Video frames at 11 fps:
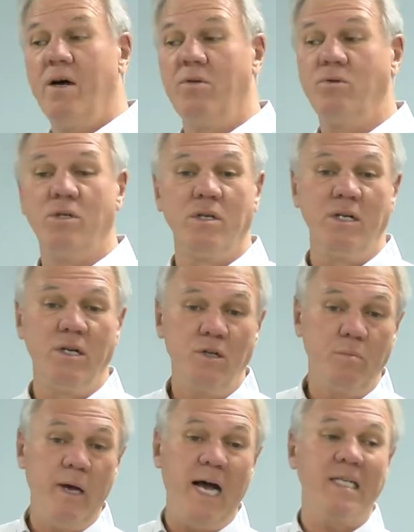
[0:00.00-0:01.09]
hundreds of
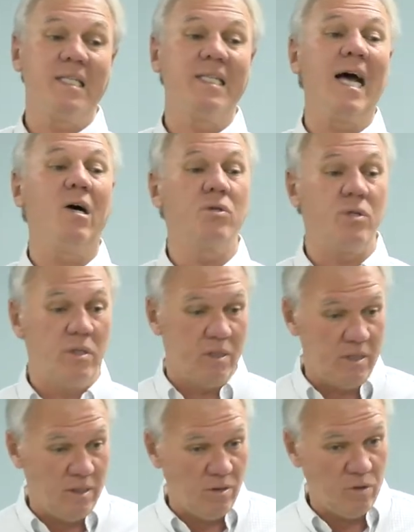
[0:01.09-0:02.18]
years passed,
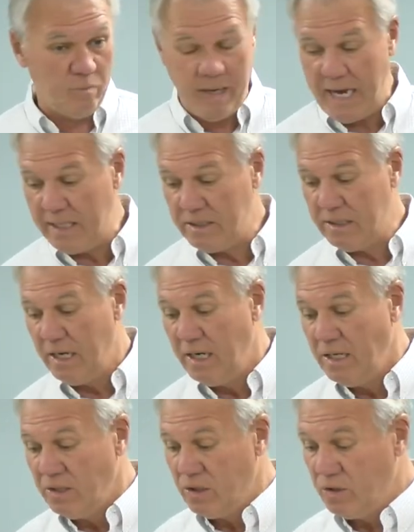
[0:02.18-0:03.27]
thousands of years passed.
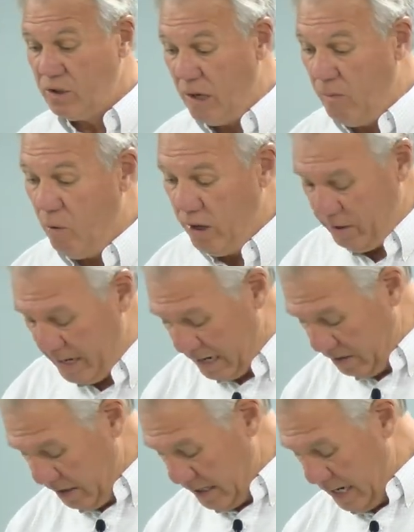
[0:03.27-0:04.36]
So, somewhere
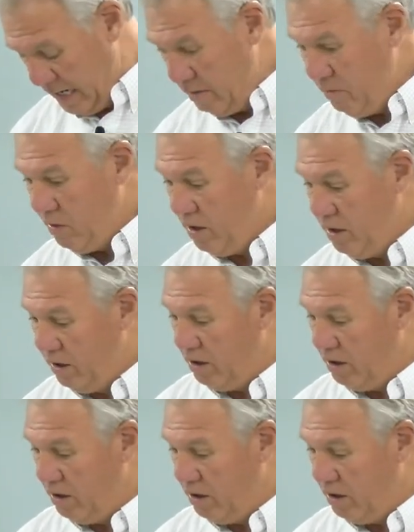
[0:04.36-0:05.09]
down the line,